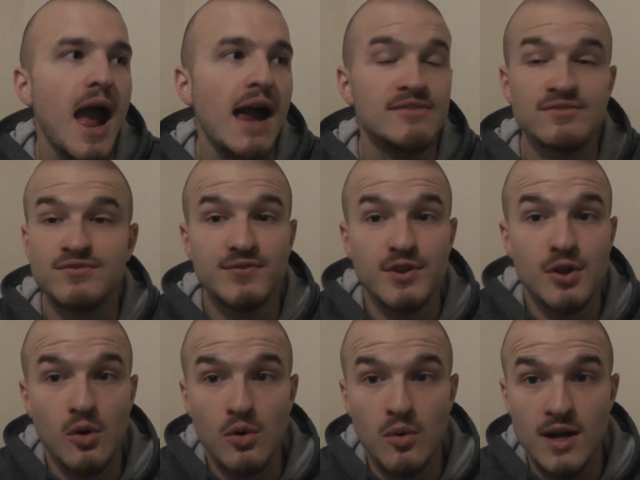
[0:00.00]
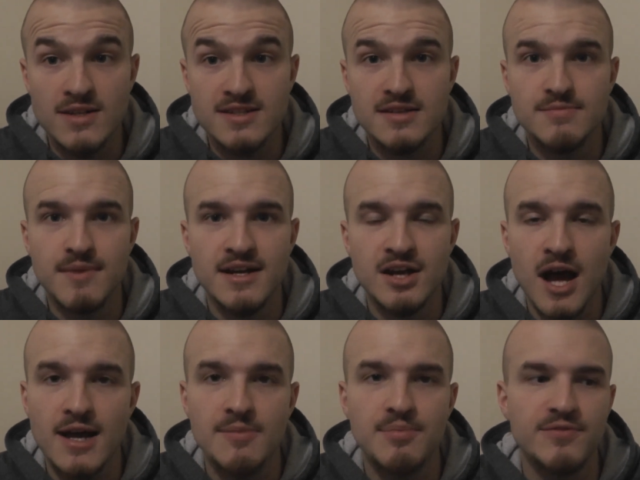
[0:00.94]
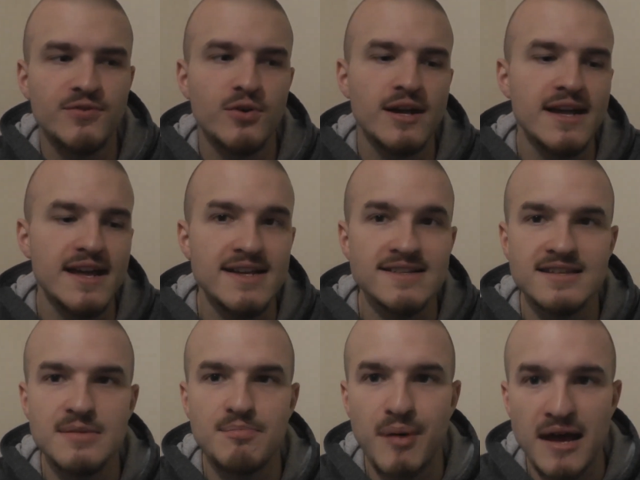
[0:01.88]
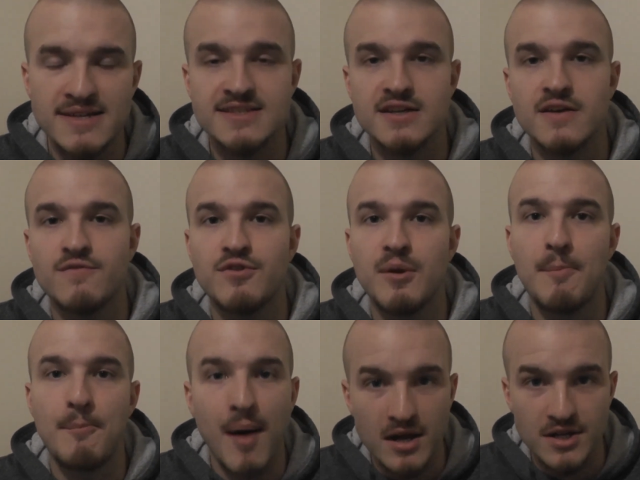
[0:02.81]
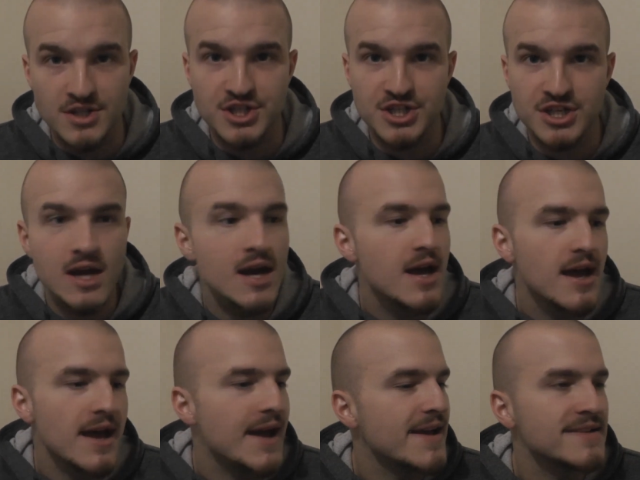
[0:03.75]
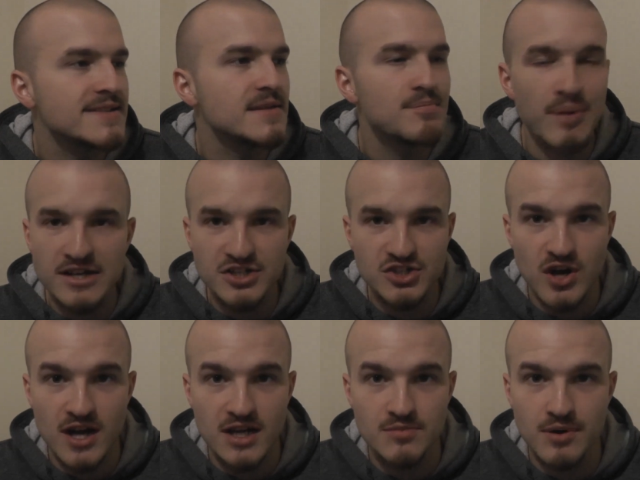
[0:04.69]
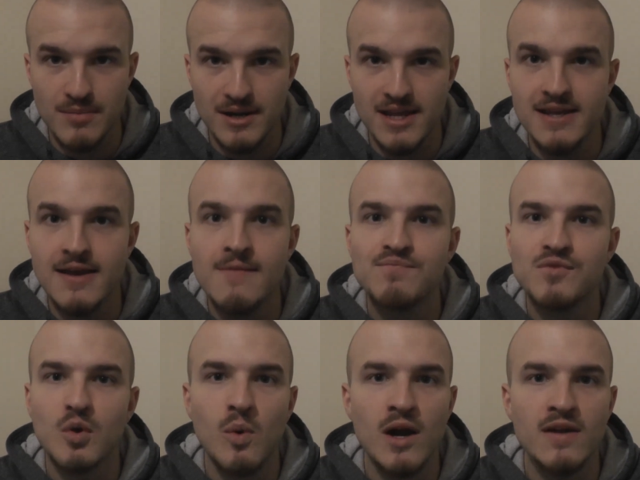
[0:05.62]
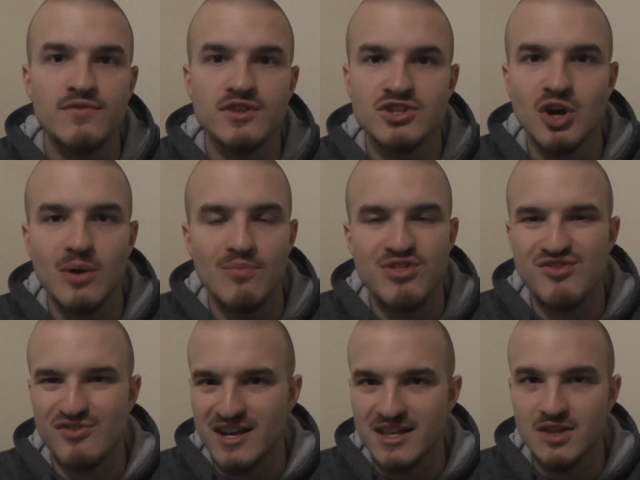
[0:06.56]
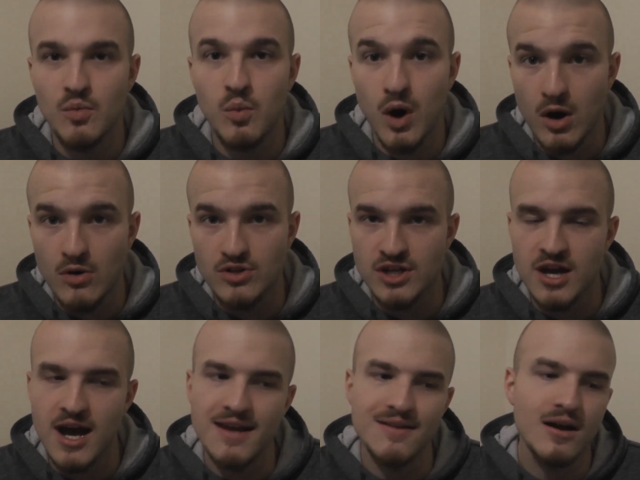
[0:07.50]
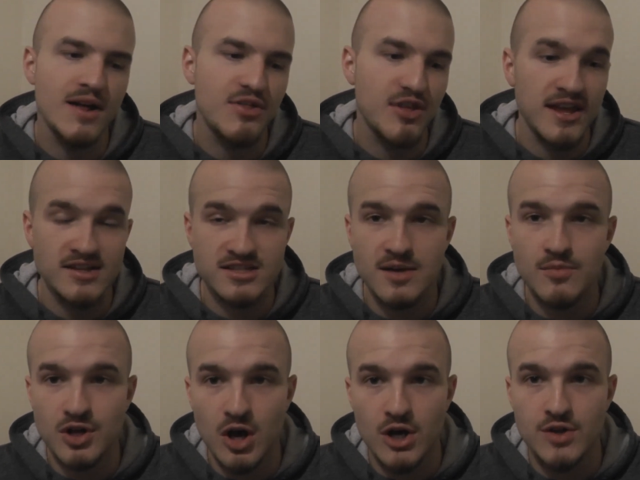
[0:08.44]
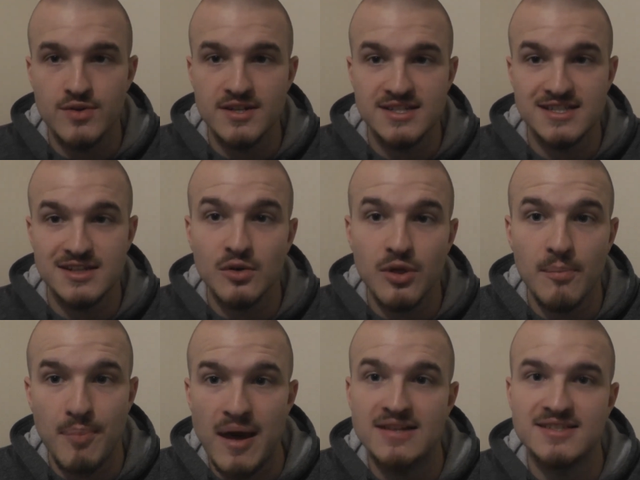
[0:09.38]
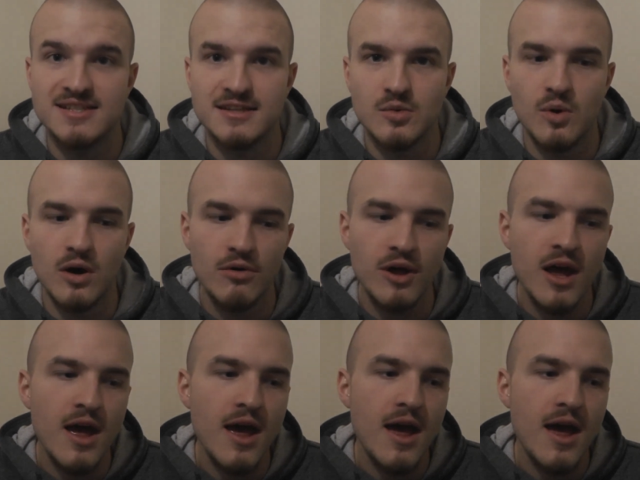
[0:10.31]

and for all the ones that Man United can put forward, he is the best of the bunch. He is the best striker in the Premier League, one of the top 3 in the world, and I think some would argue he's still the best in the world.